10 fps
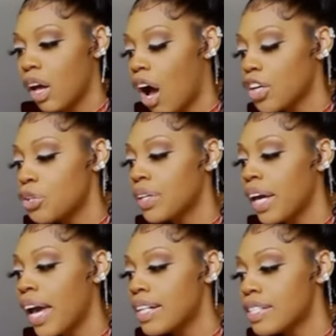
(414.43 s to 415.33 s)
All you
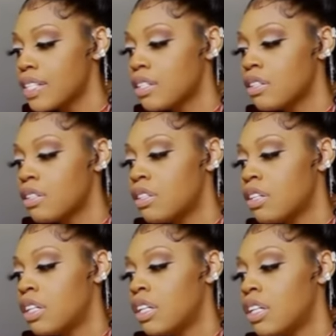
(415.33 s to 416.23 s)
get
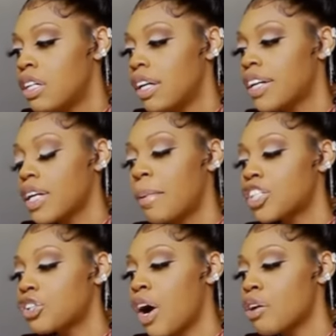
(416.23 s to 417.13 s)
is a bunch
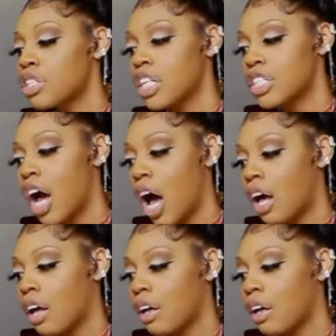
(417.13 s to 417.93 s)
of gross sister.